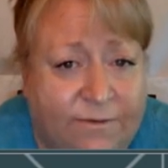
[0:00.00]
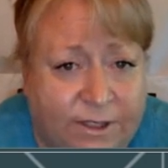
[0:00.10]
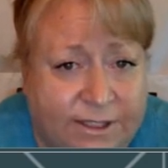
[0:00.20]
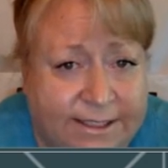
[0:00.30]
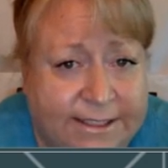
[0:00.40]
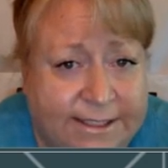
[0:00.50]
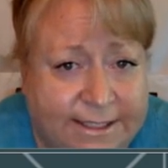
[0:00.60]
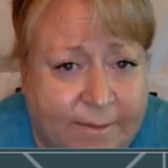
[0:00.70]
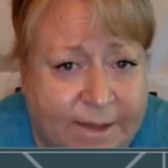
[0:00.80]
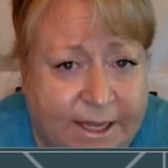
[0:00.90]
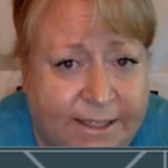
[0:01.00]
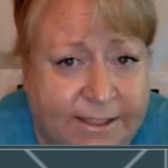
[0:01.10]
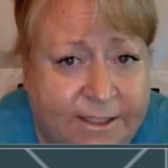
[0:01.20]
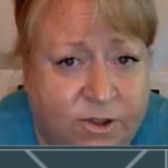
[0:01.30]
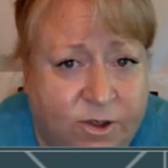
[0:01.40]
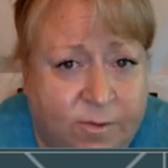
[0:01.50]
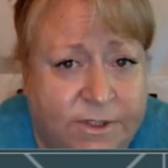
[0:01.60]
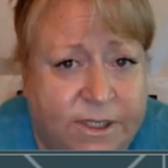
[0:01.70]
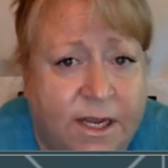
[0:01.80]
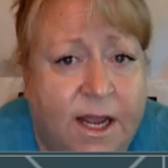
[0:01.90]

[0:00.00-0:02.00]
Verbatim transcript: differences in some of these in terms